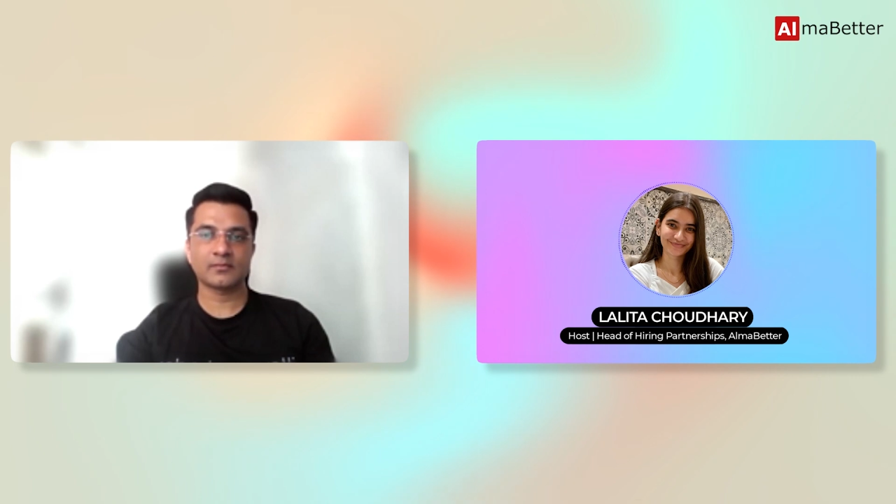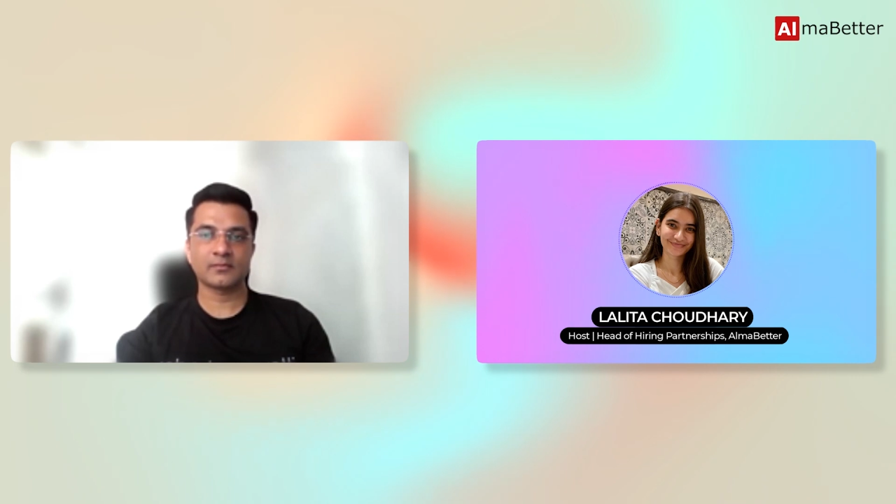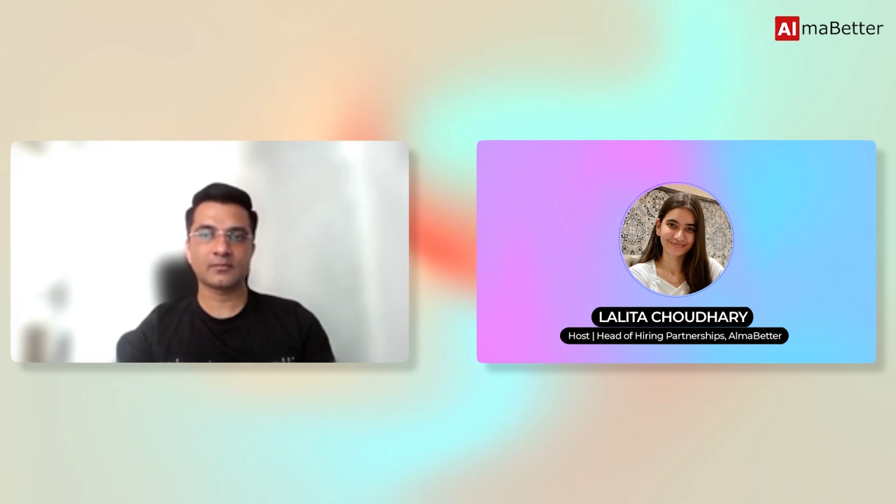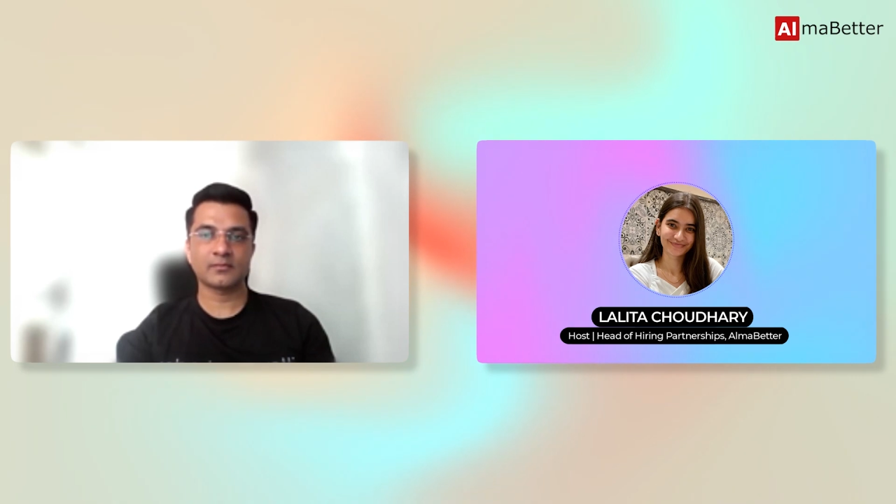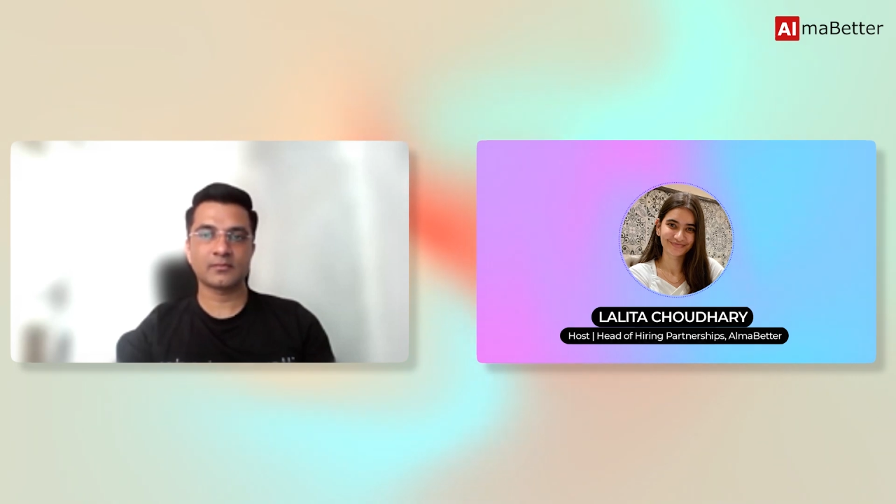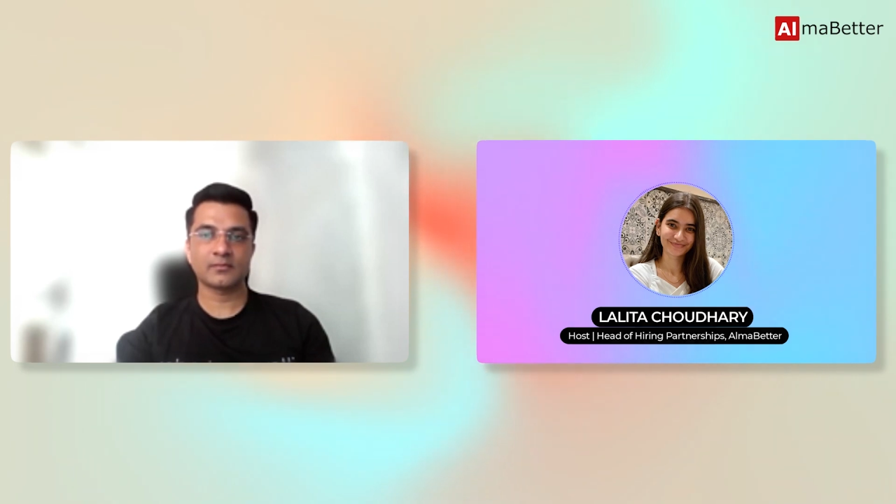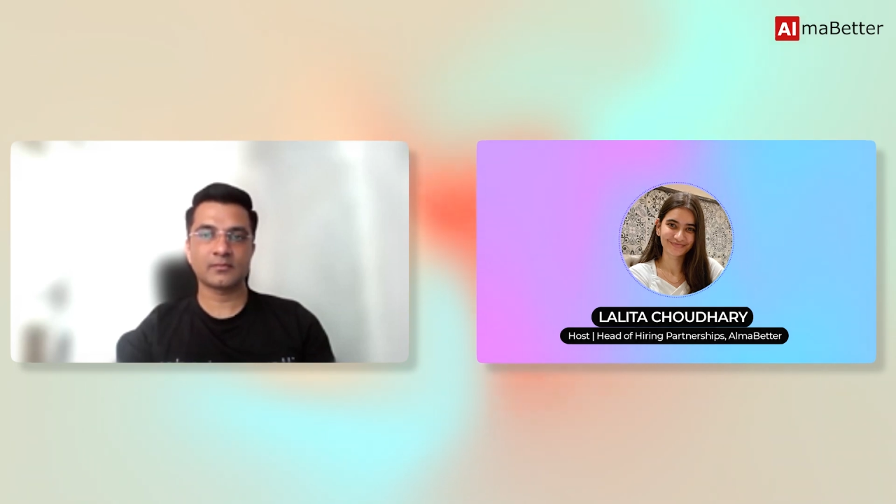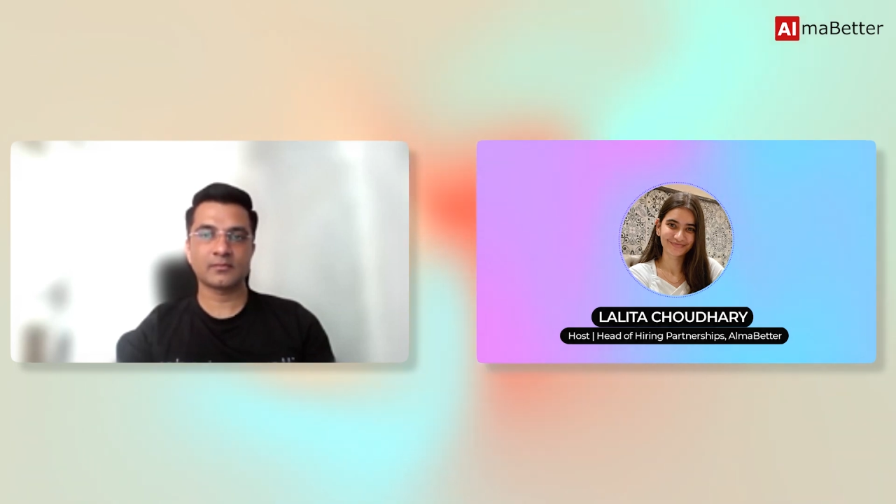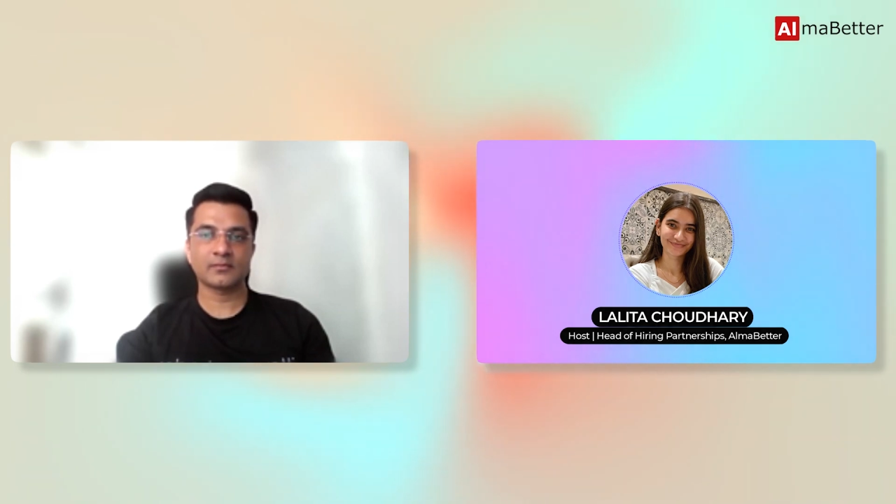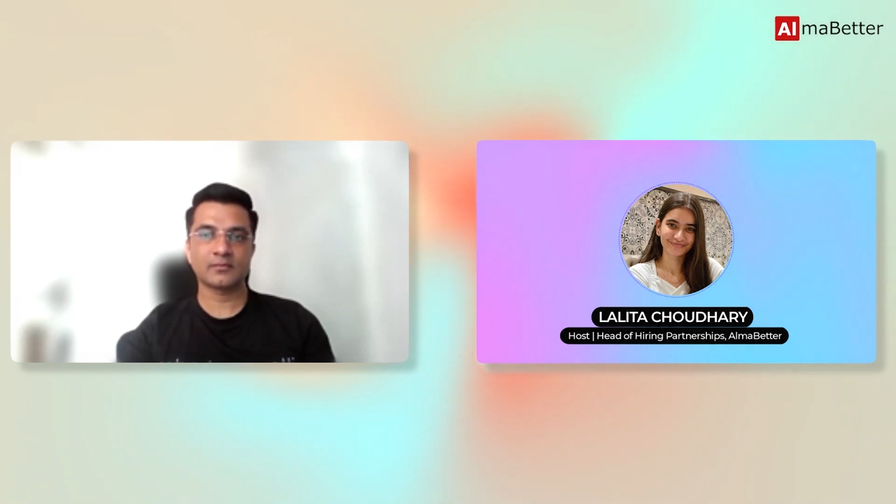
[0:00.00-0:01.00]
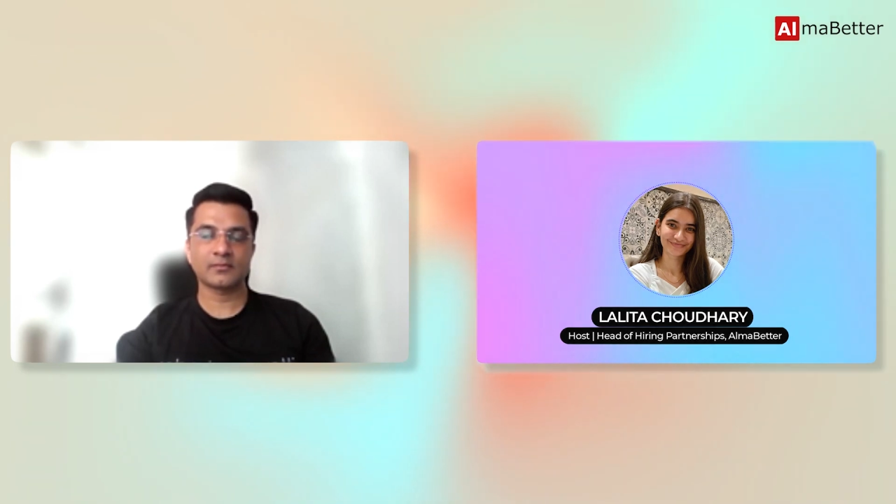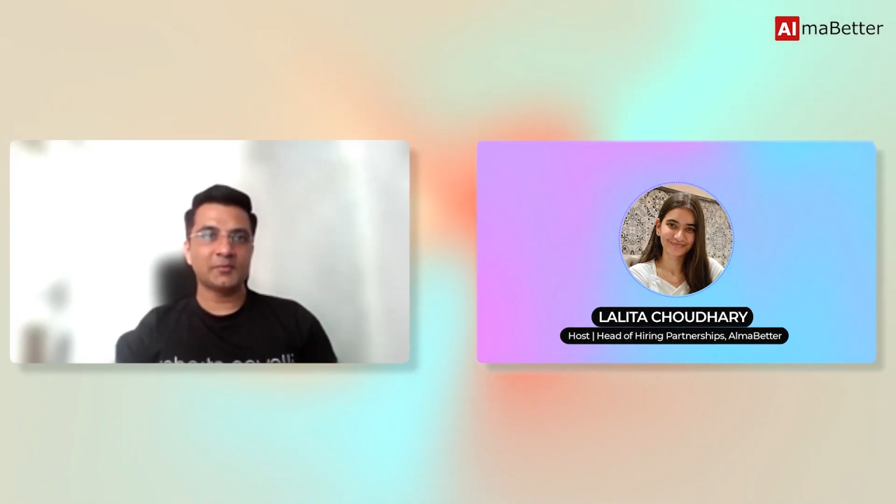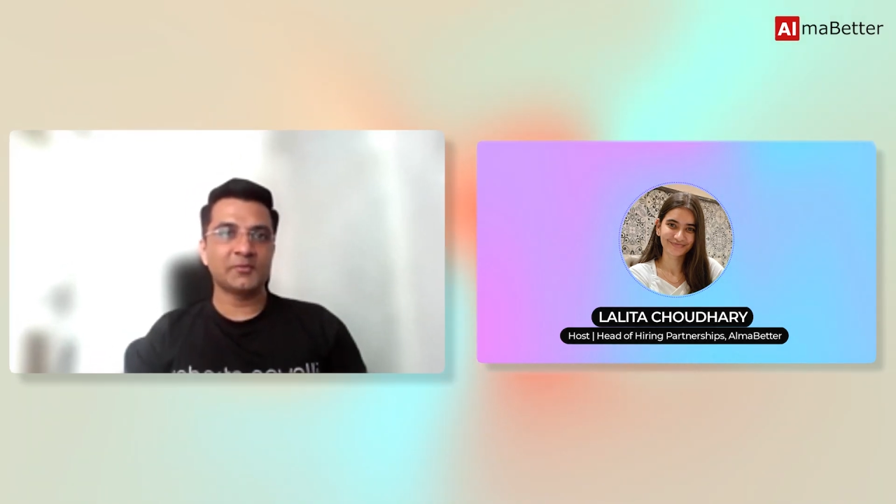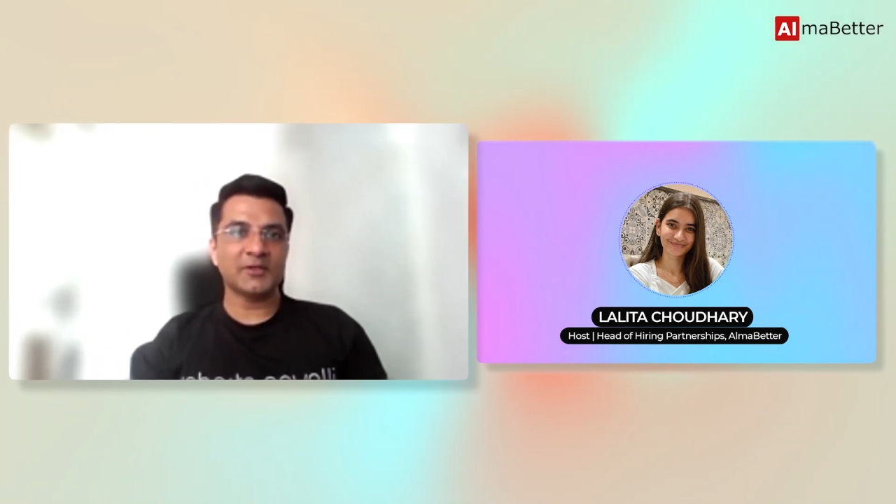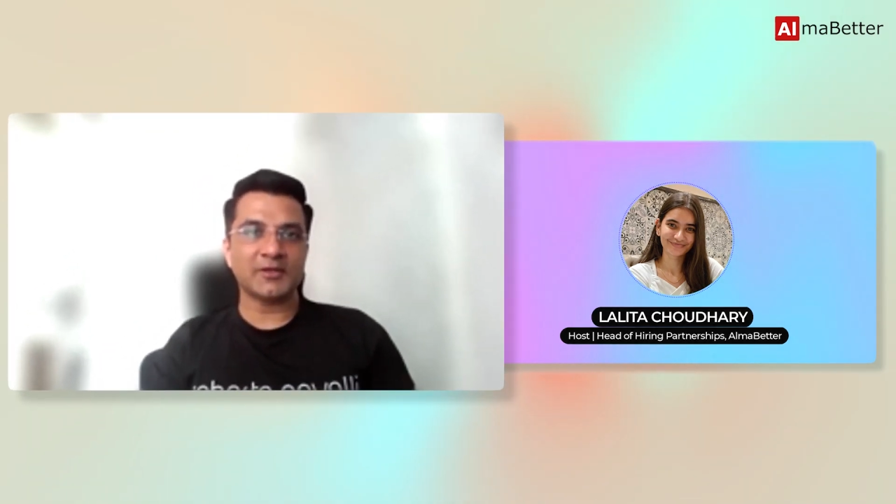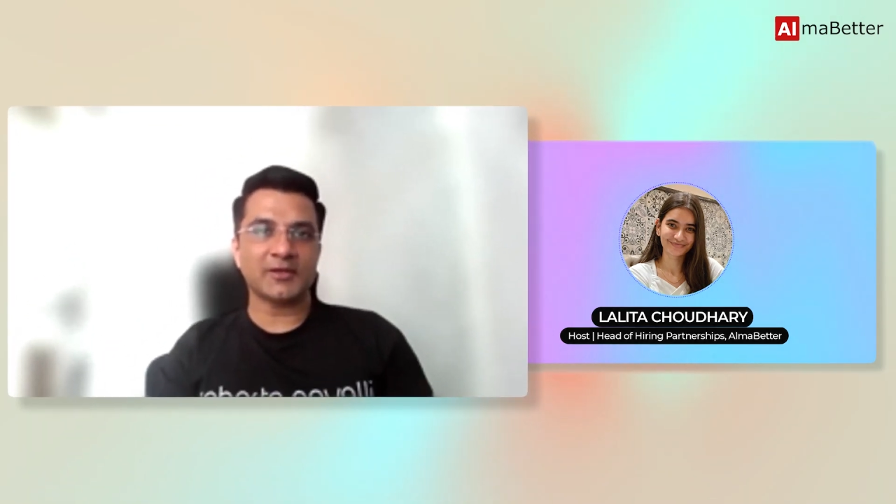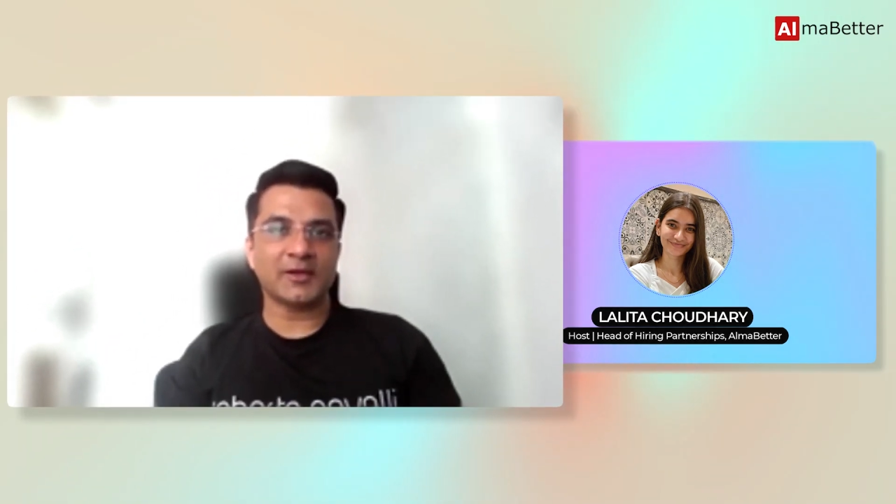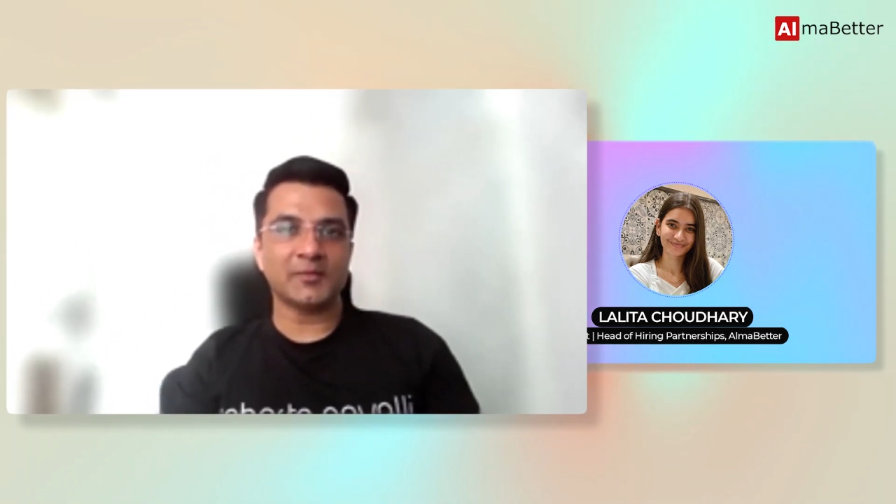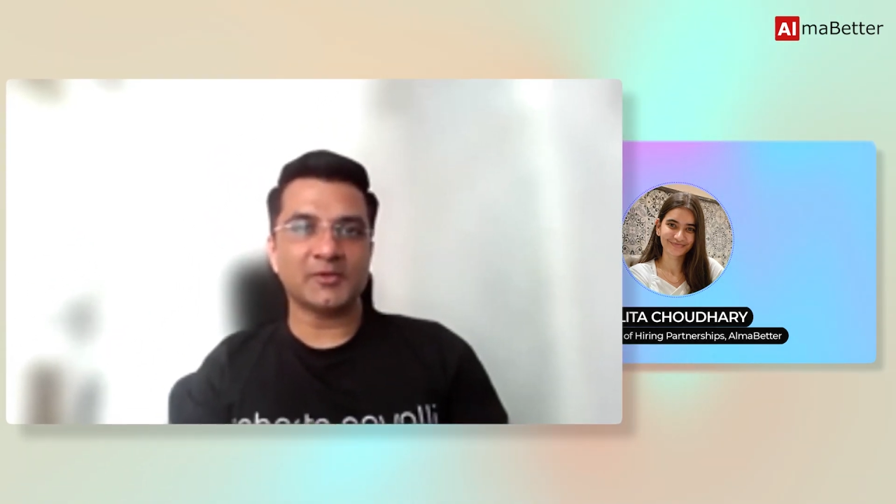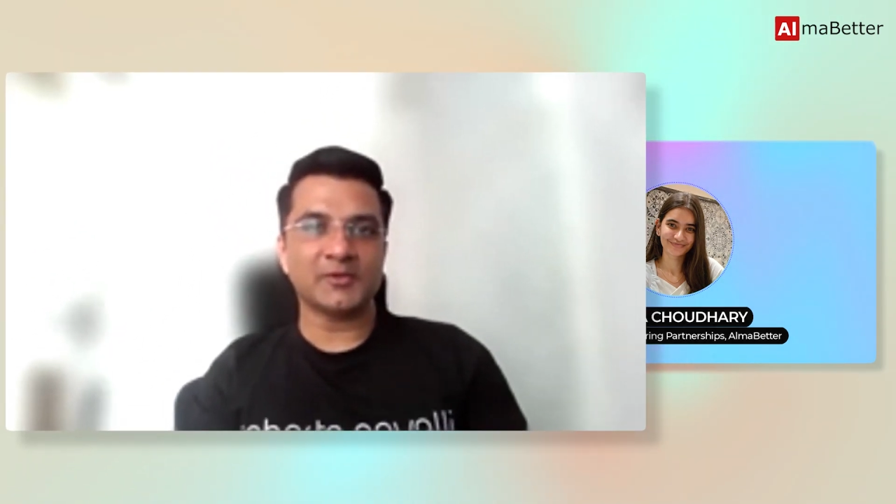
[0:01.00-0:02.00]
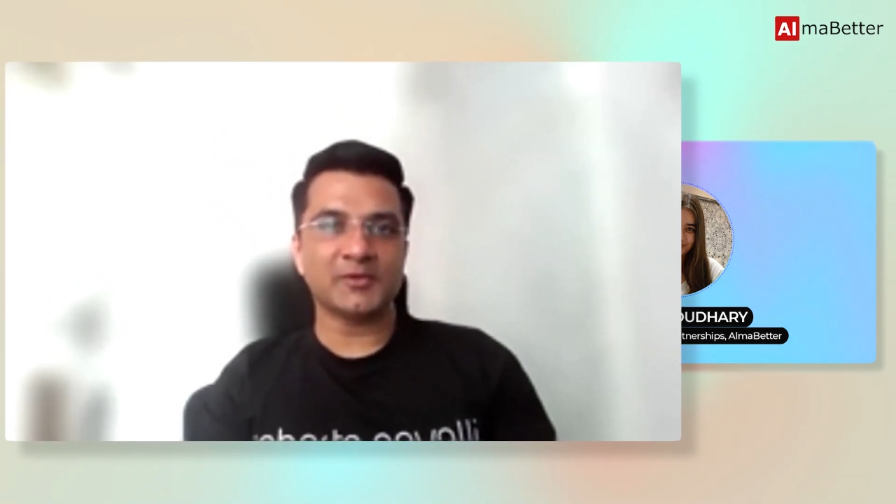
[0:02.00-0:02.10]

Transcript: mean a lot. Yeah. Nothing. I'm just